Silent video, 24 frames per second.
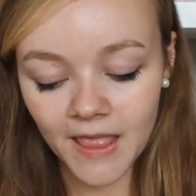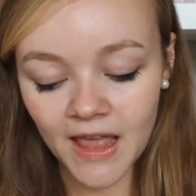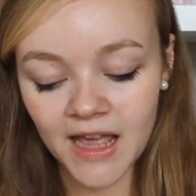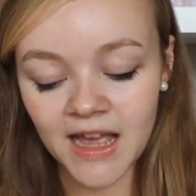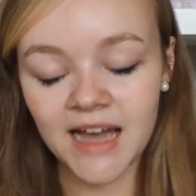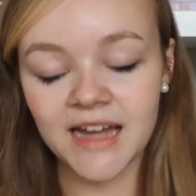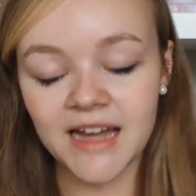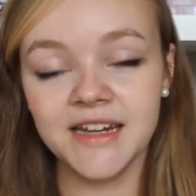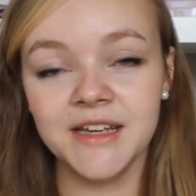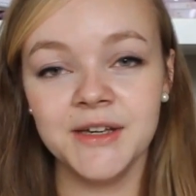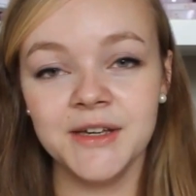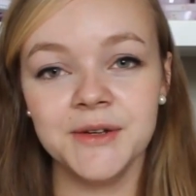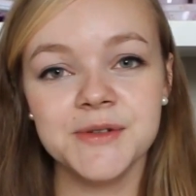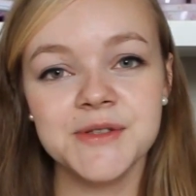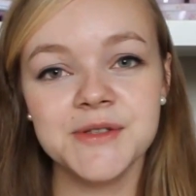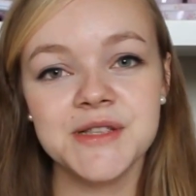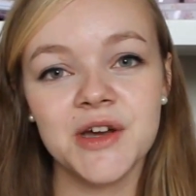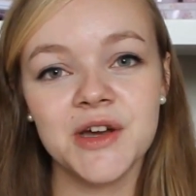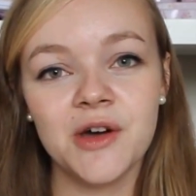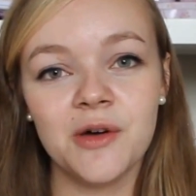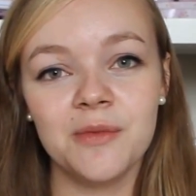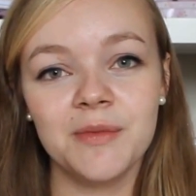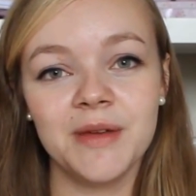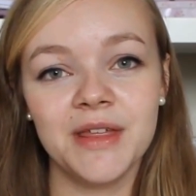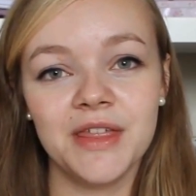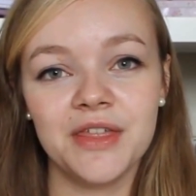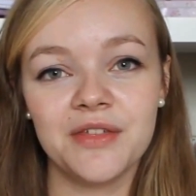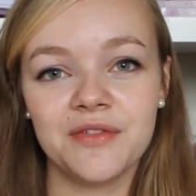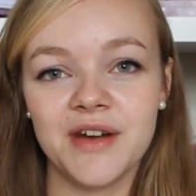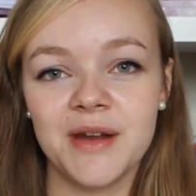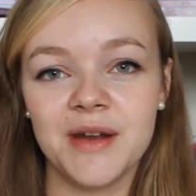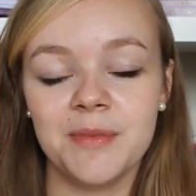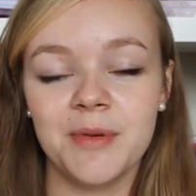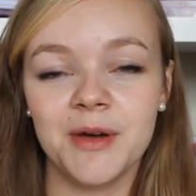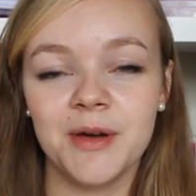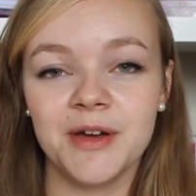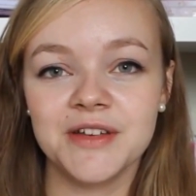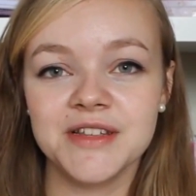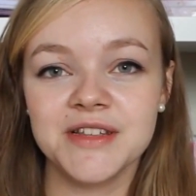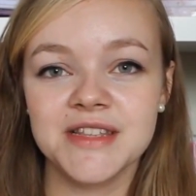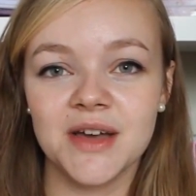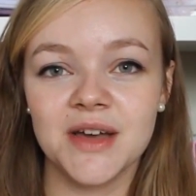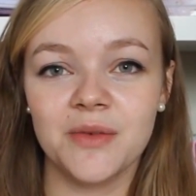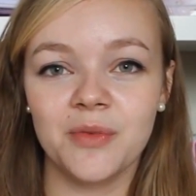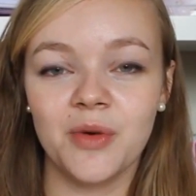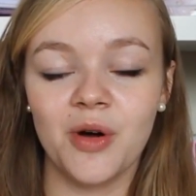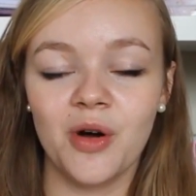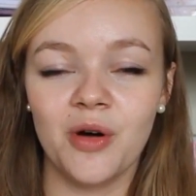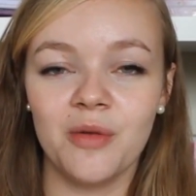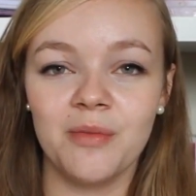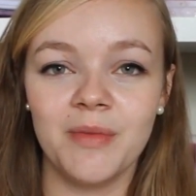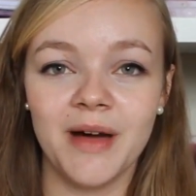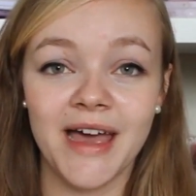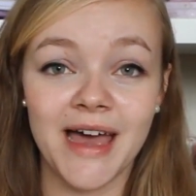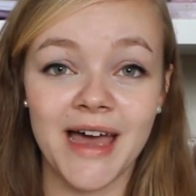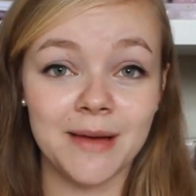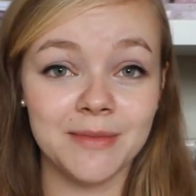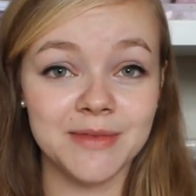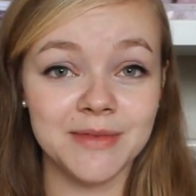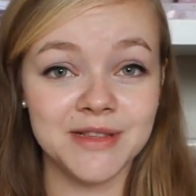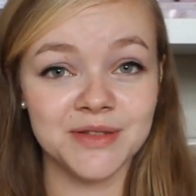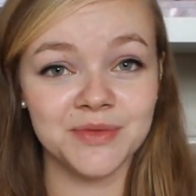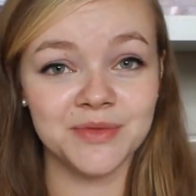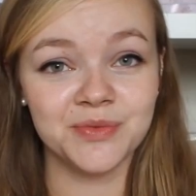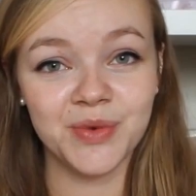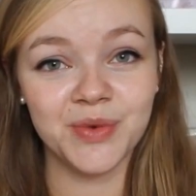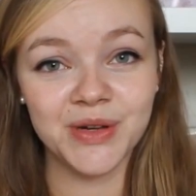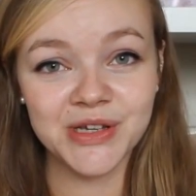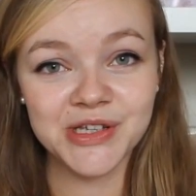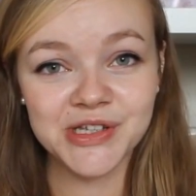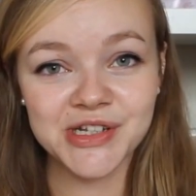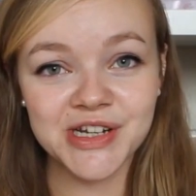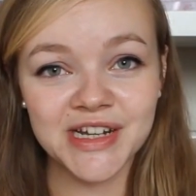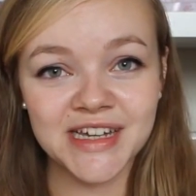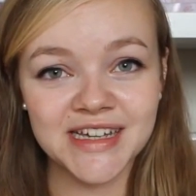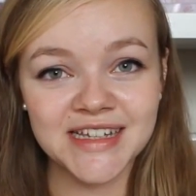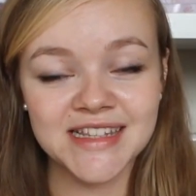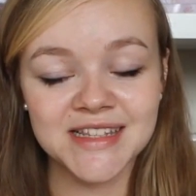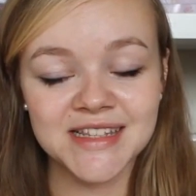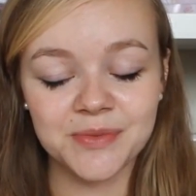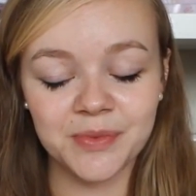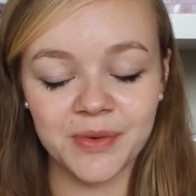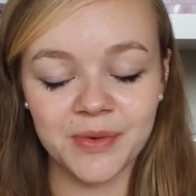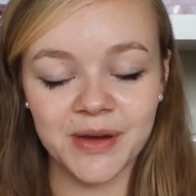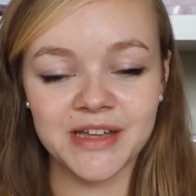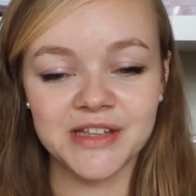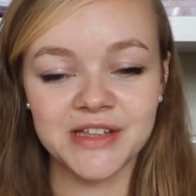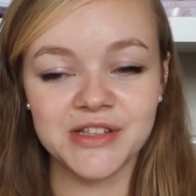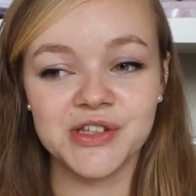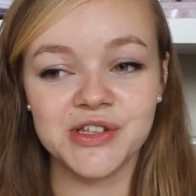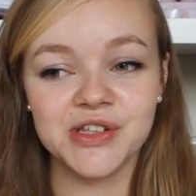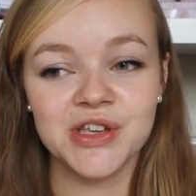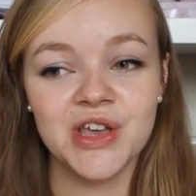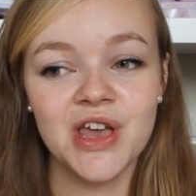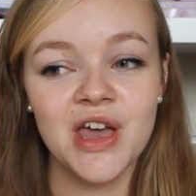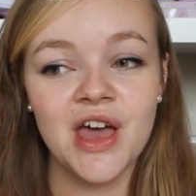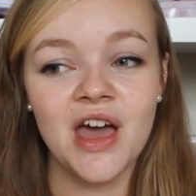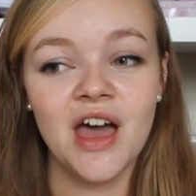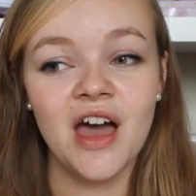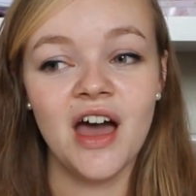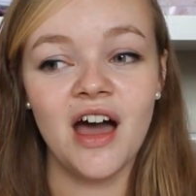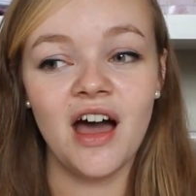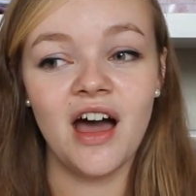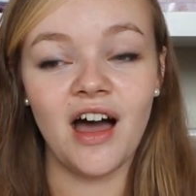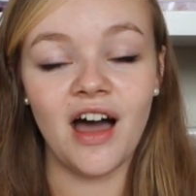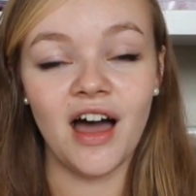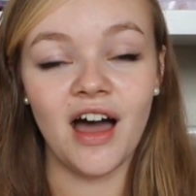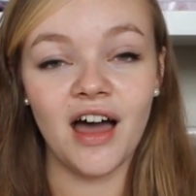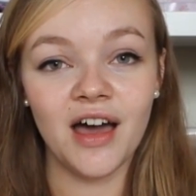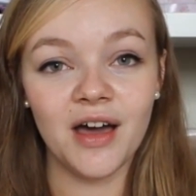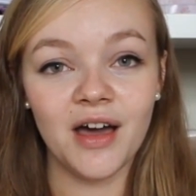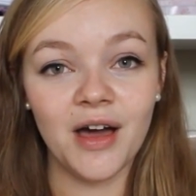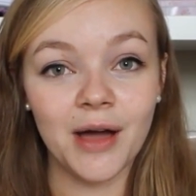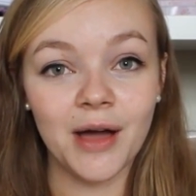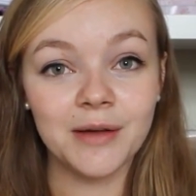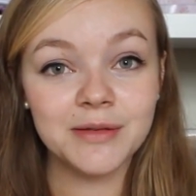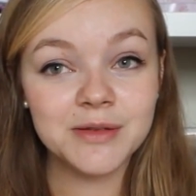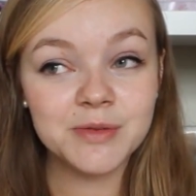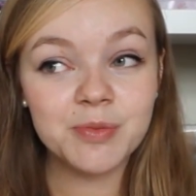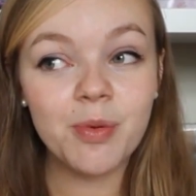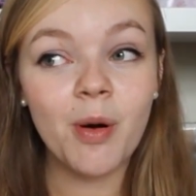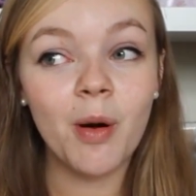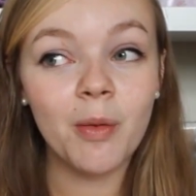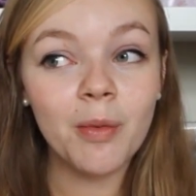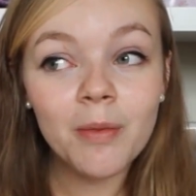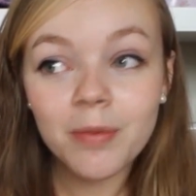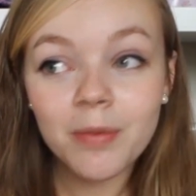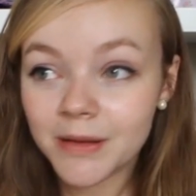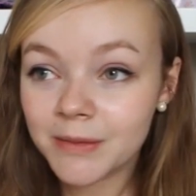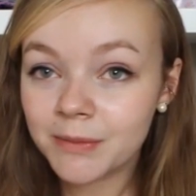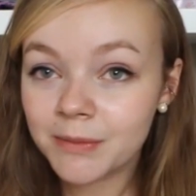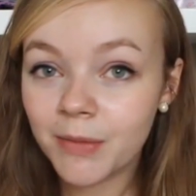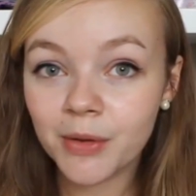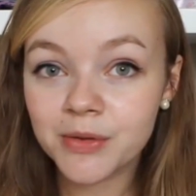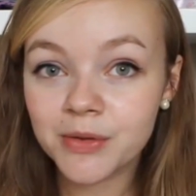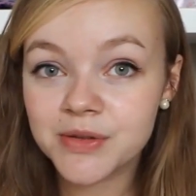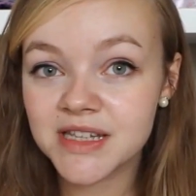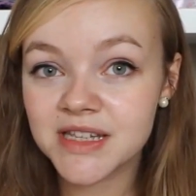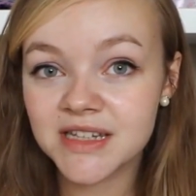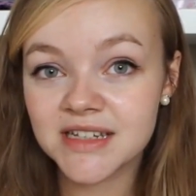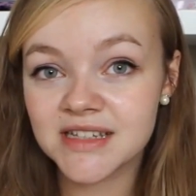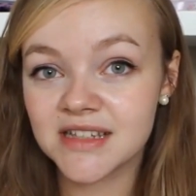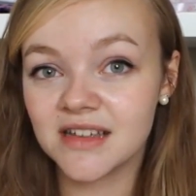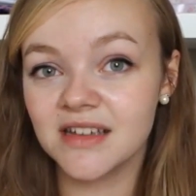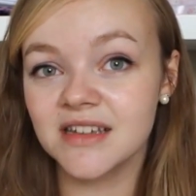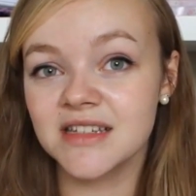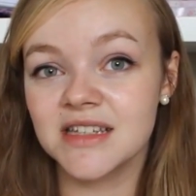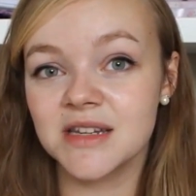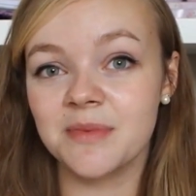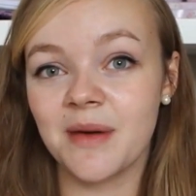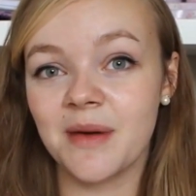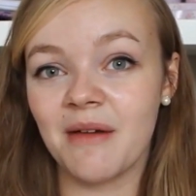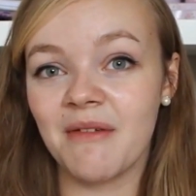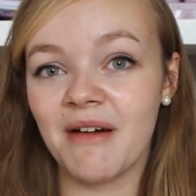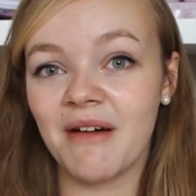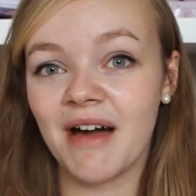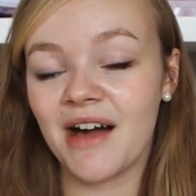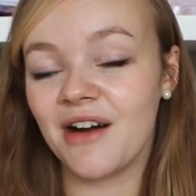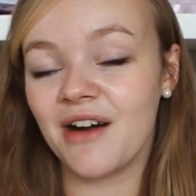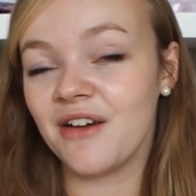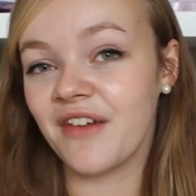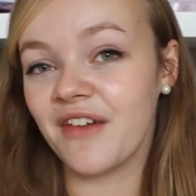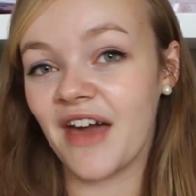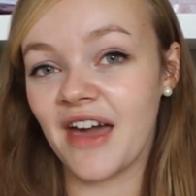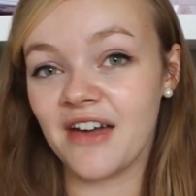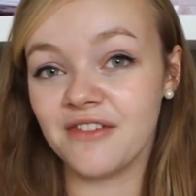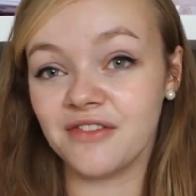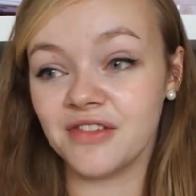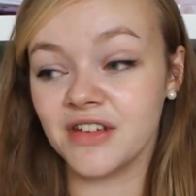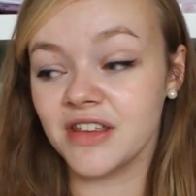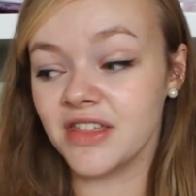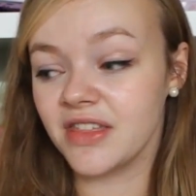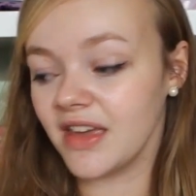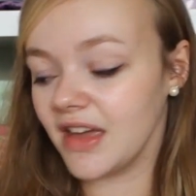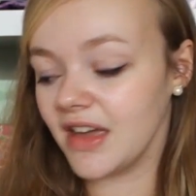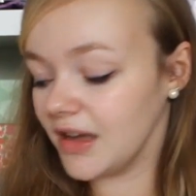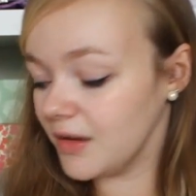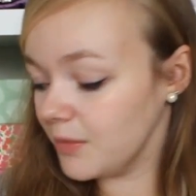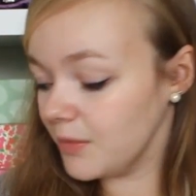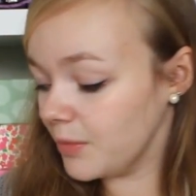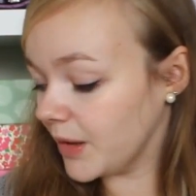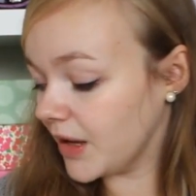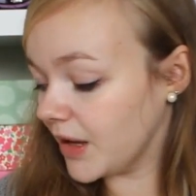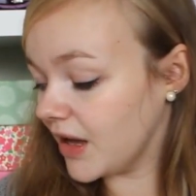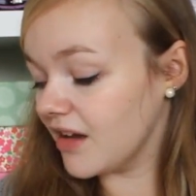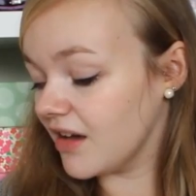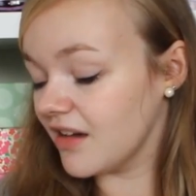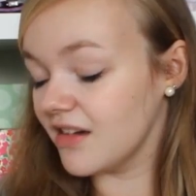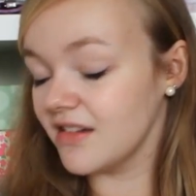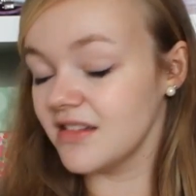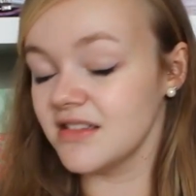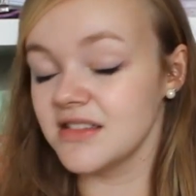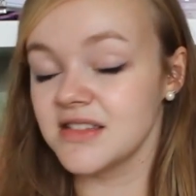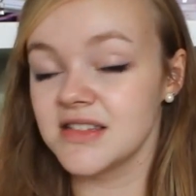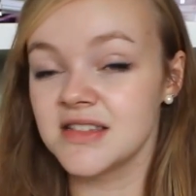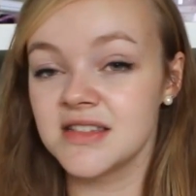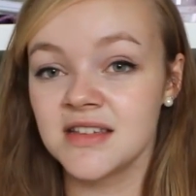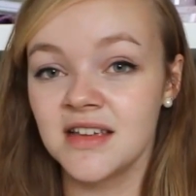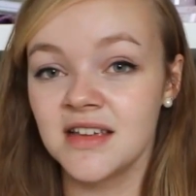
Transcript: he also got me 3 books that were on my Amazon wishlist, which I was probably most excited about out of everything, because